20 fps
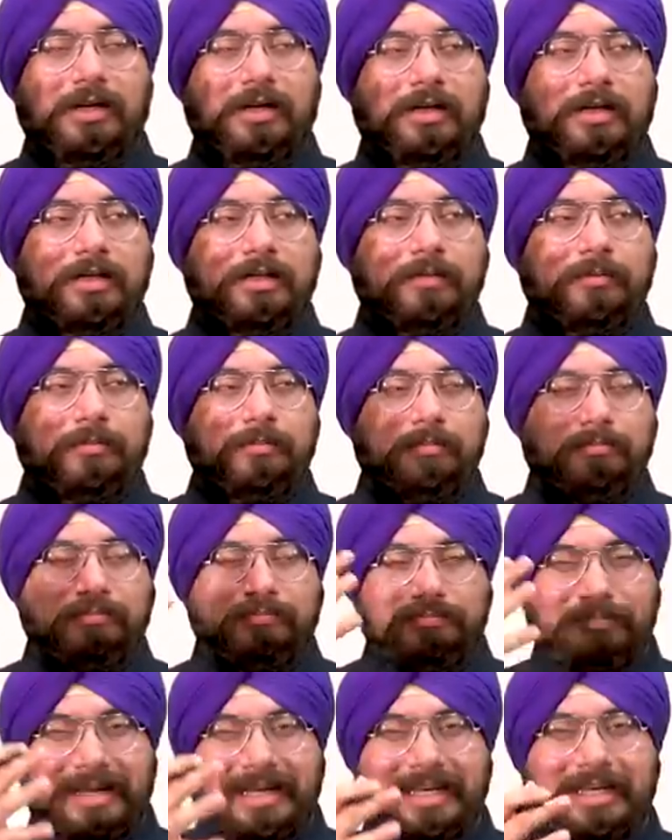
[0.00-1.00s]
uh,
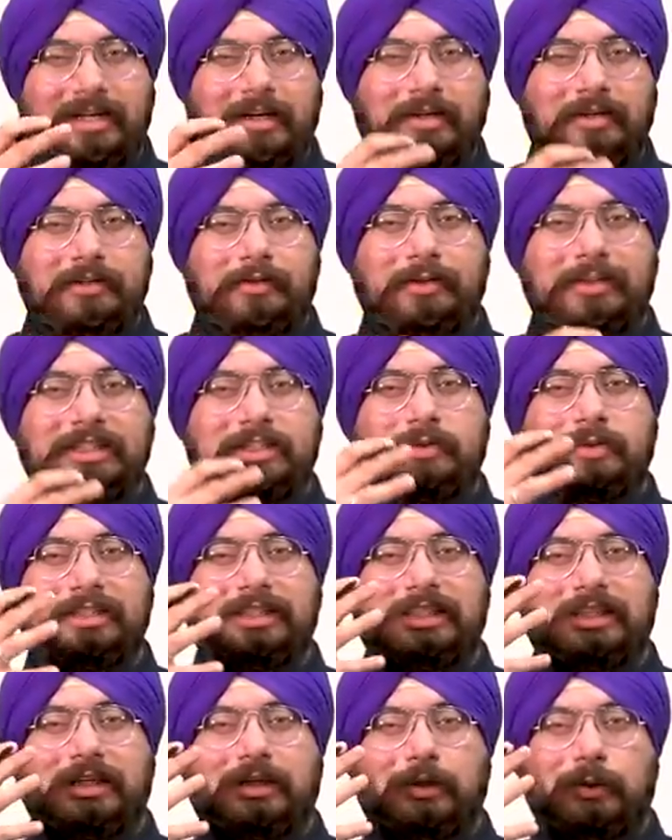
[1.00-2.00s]
many countries,
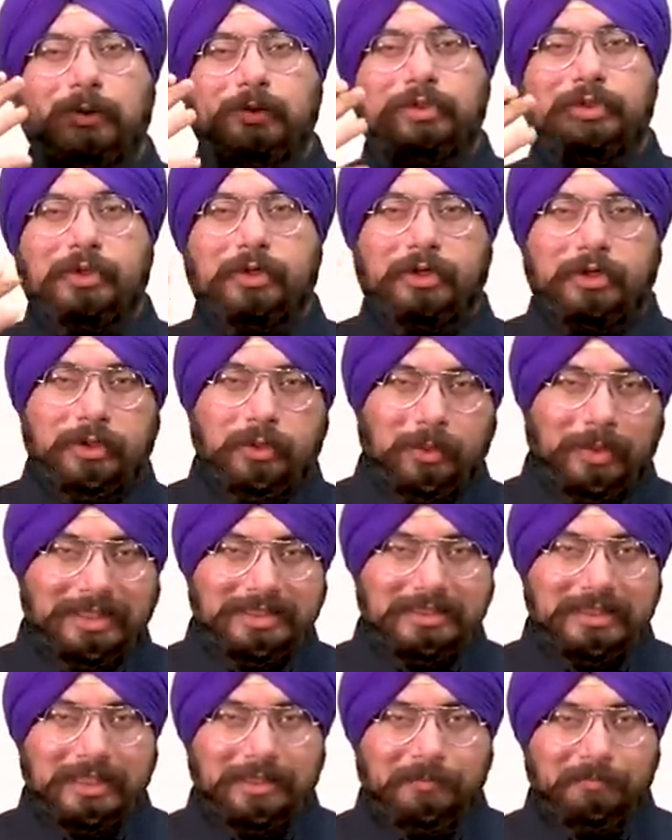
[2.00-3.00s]
which includes your
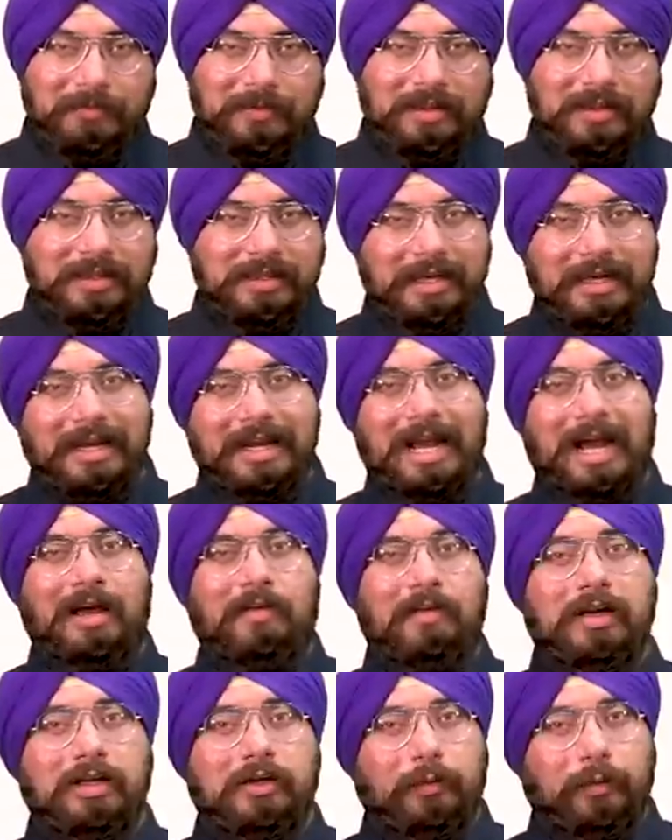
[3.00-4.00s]
USA, they are
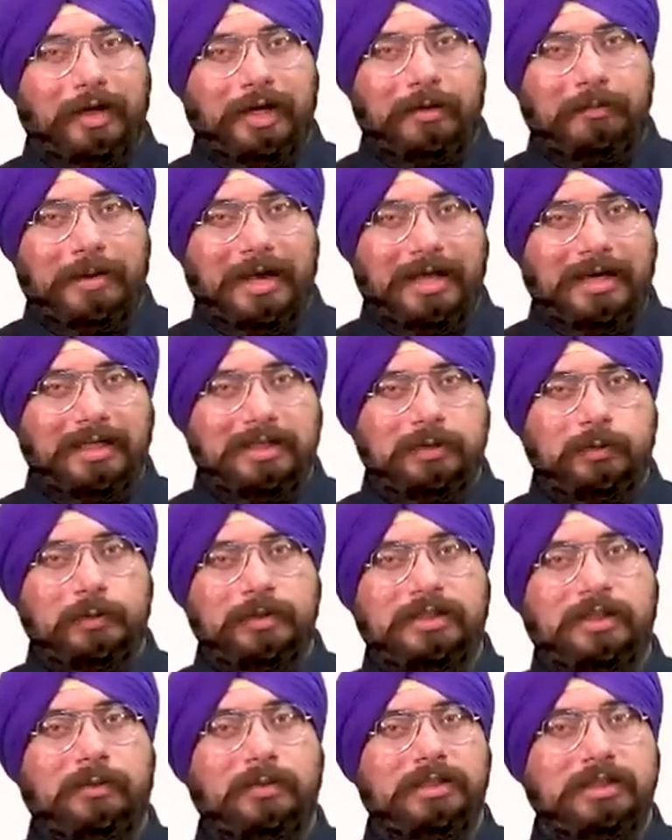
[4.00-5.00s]
having trade barriers
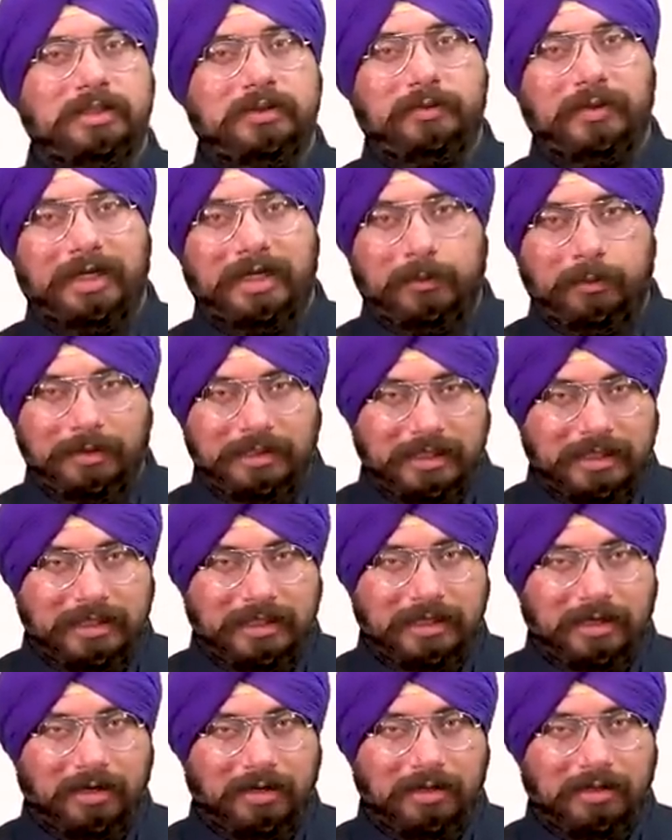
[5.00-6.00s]
vis-a-vis trade with
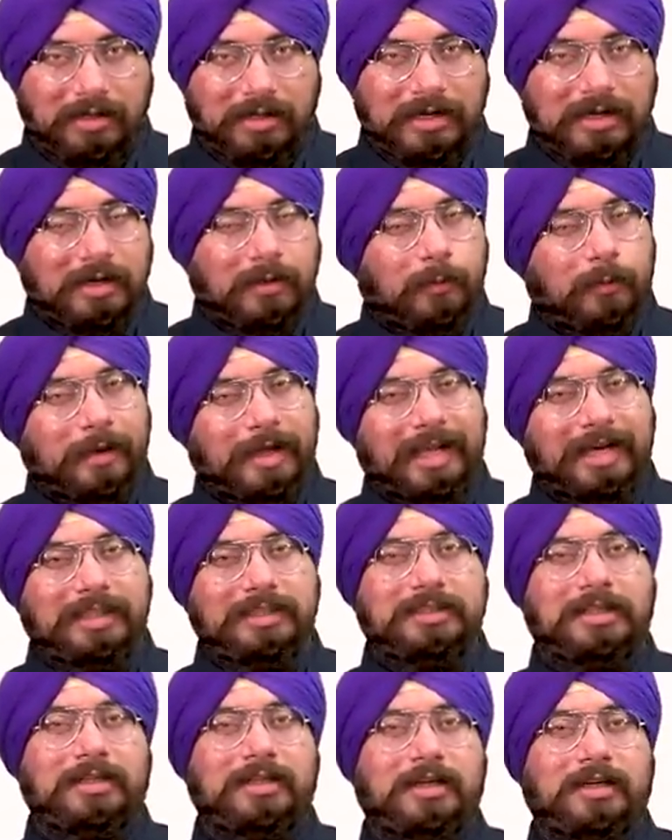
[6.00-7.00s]
India.
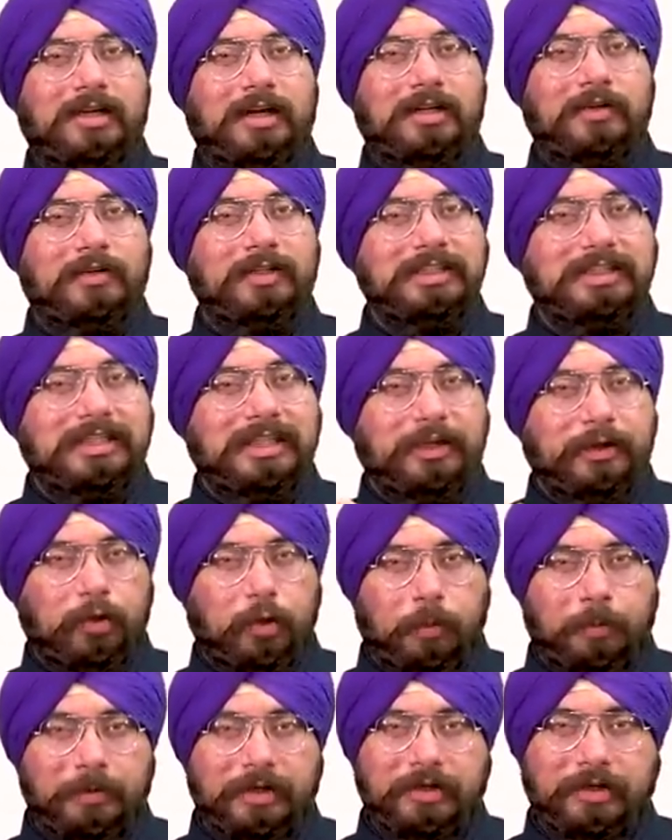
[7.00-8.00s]
Various other countries,
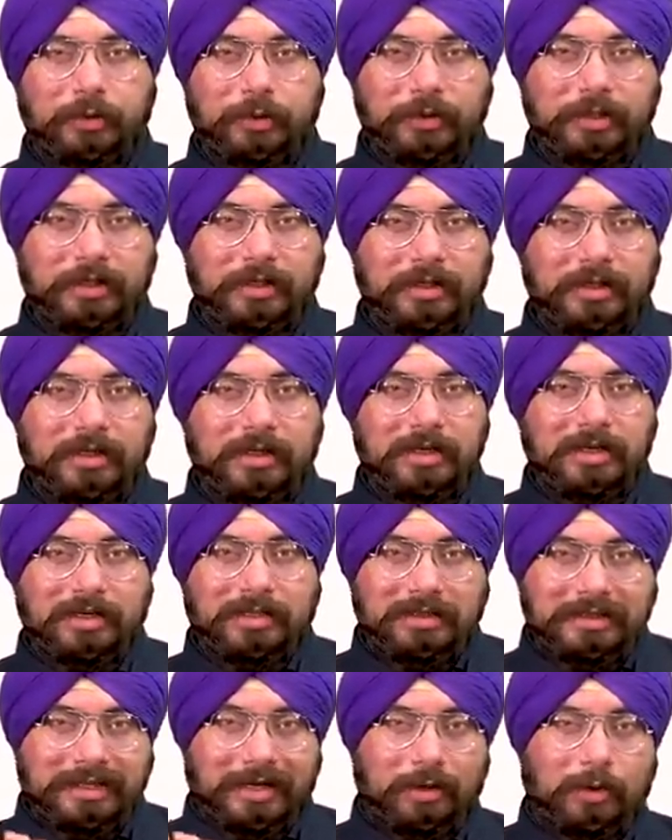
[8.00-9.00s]
European Union,
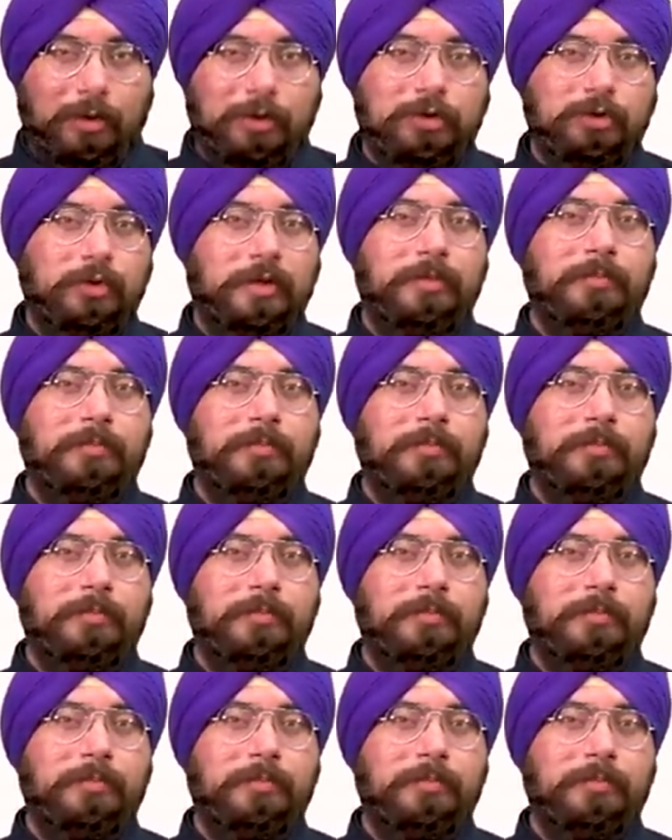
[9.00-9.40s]
they are also